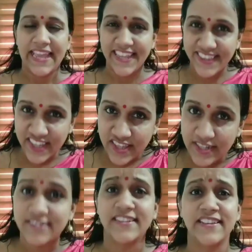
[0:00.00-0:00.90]
In the
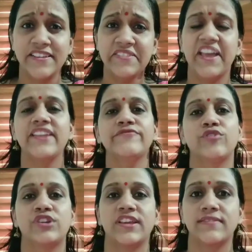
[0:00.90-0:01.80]
13th and
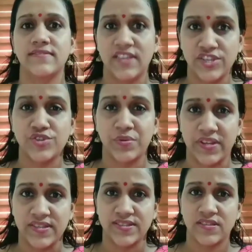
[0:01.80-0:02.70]
14th
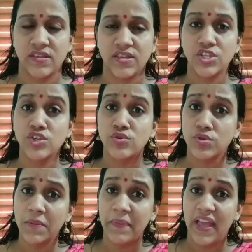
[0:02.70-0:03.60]
centuries,
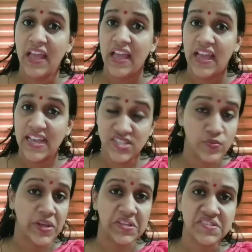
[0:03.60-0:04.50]
Europe has
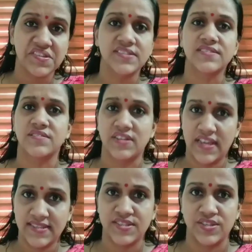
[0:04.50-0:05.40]
witnessed its
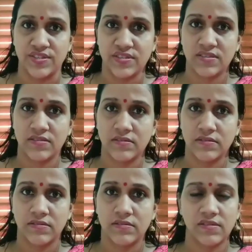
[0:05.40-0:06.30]
renaissance.
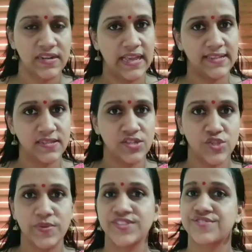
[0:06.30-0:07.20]
Renaissance
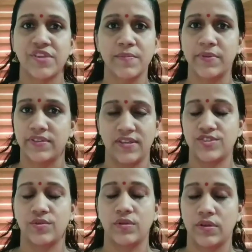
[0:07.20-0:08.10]
means rebirth, as
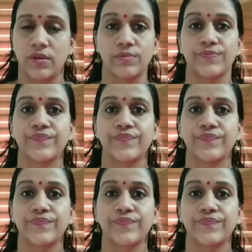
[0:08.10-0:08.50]
you all know.